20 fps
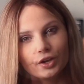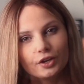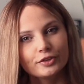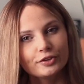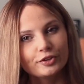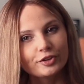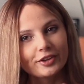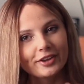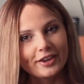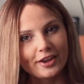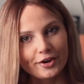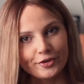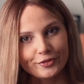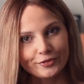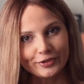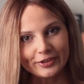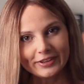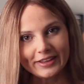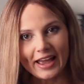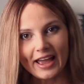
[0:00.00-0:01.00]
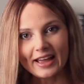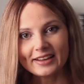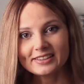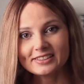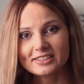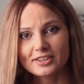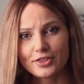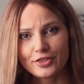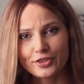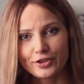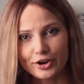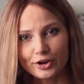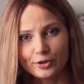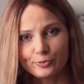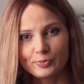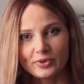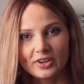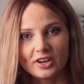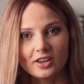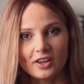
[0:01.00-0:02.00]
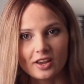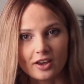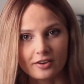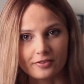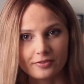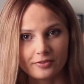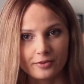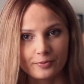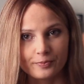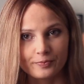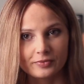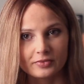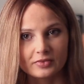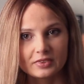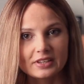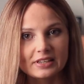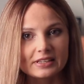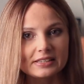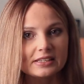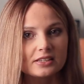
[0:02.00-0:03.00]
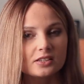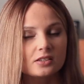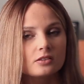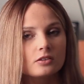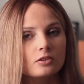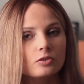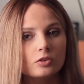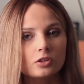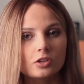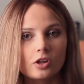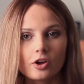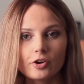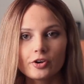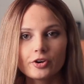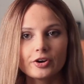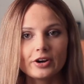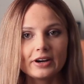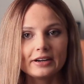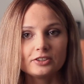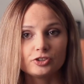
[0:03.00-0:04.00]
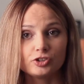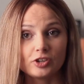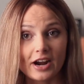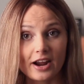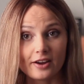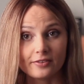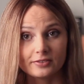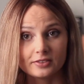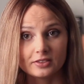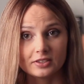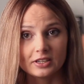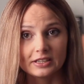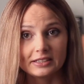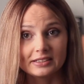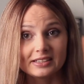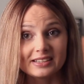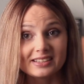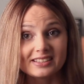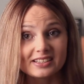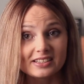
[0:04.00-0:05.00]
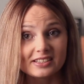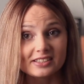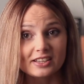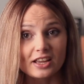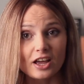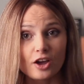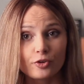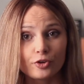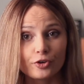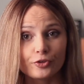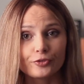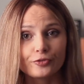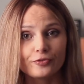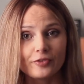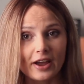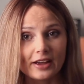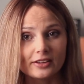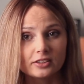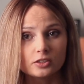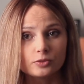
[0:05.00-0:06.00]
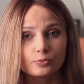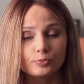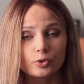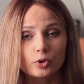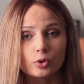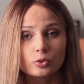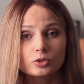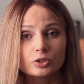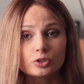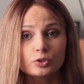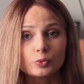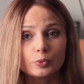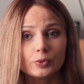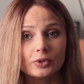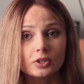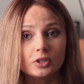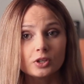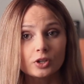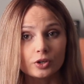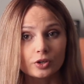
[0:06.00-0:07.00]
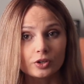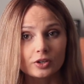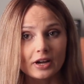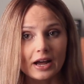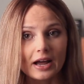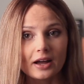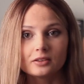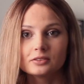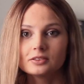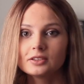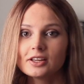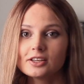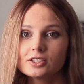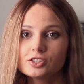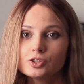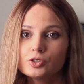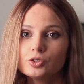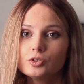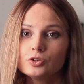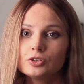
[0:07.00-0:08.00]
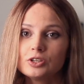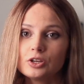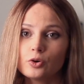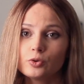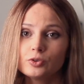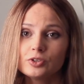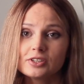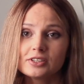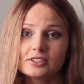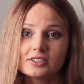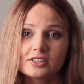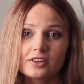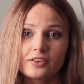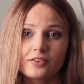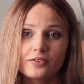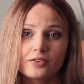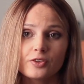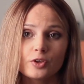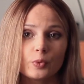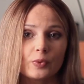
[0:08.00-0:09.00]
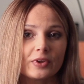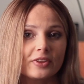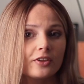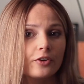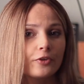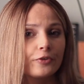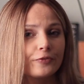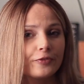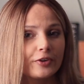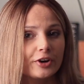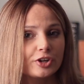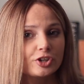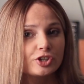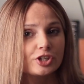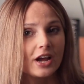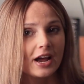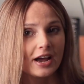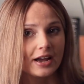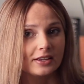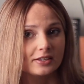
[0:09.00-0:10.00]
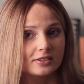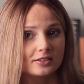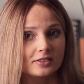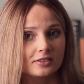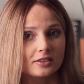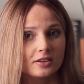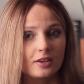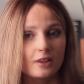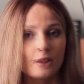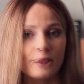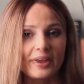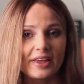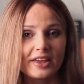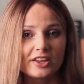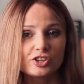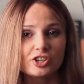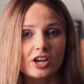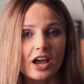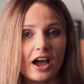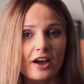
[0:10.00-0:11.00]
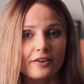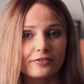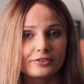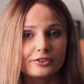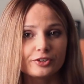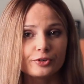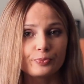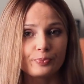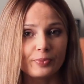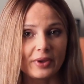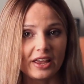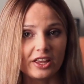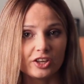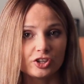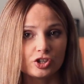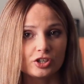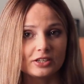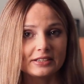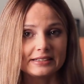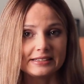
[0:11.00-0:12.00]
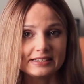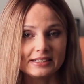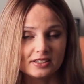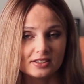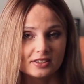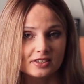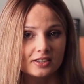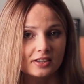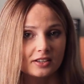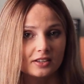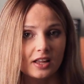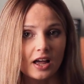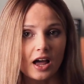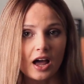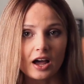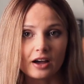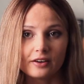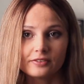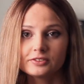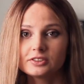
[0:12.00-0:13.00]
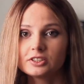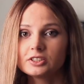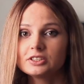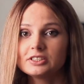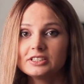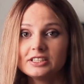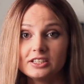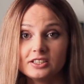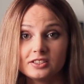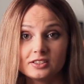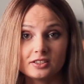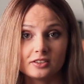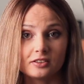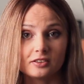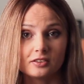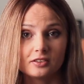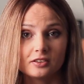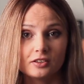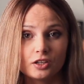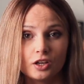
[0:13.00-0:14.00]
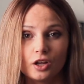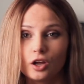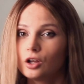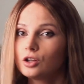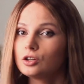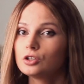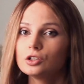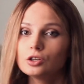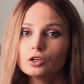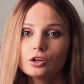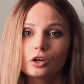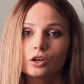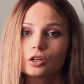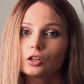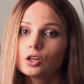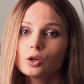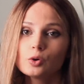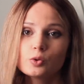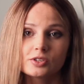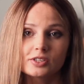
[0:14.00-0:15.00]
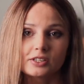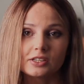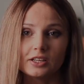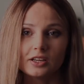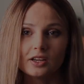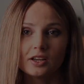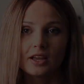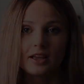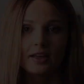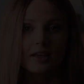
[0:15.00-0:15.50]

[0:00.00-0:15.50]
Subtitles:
Look carefully at this third PDF. This is no longer a draft. This is how your final product will look, unless you notice something with your fresh eyes. Page after page, detail after detail. Look closely.